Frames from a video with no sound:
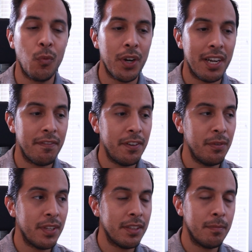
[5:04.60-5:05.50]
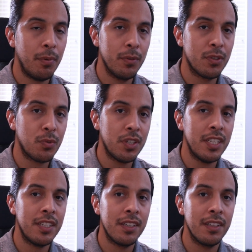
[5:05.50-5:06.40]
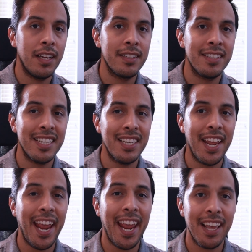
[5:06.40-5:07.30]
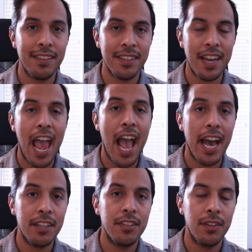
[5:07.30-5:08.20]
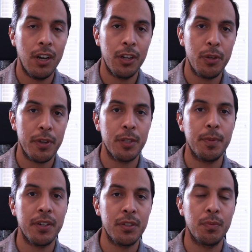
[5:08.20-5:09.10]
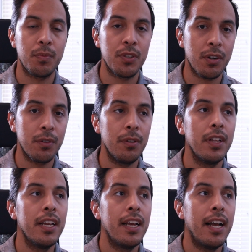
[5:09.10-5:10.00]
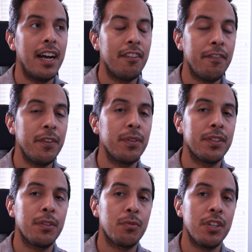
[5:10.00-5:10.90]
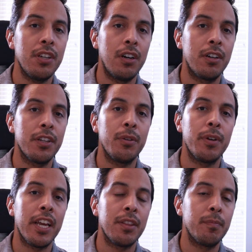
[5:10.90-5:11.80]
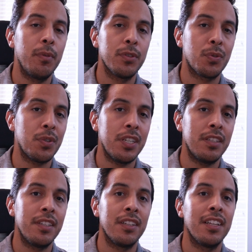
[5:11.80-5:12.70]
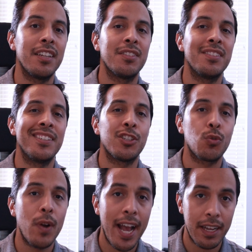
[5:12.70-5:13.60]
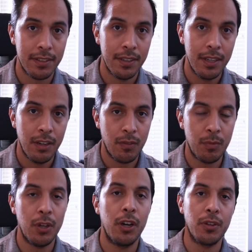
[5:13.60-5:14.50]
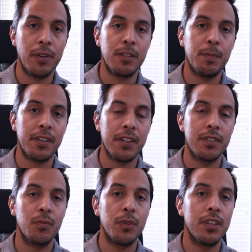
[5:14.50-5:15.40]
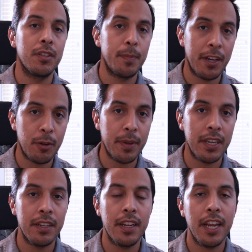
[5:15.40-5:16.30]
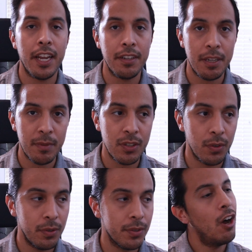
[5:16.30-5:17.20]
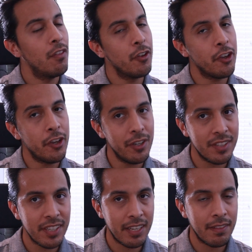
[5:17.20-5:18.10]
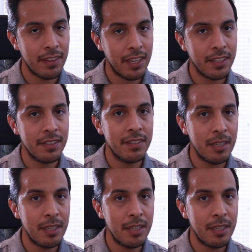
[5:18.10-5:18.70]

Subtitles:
where I feel that the Pulse 3D did a lot to enhance and add to the audio experience with Eternal. I feel that the 3D audio and the Pulse 3D did a lot to detract from the audio experience with Spider-Man and Demon's Souls. On the good side of things, in